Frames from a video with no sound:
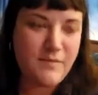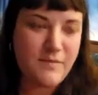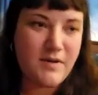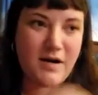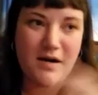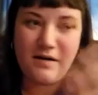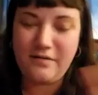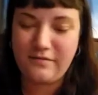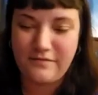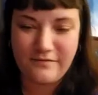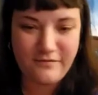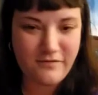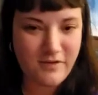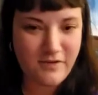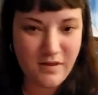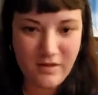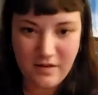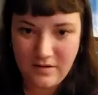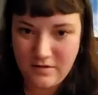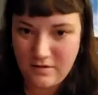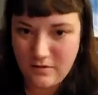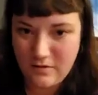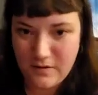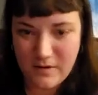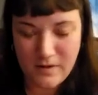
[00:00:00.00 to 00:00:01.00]
And I don't feel
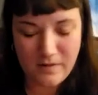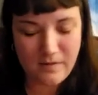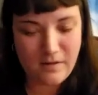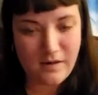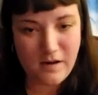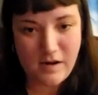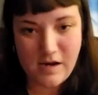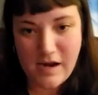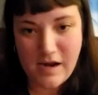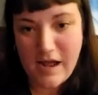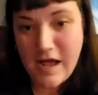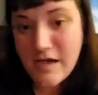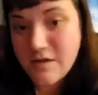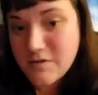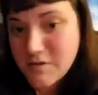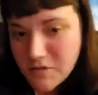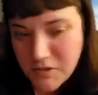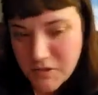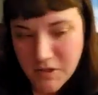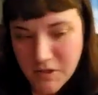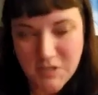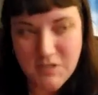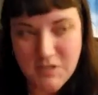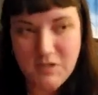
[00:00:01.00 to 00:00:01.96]
like doing a lot of housework.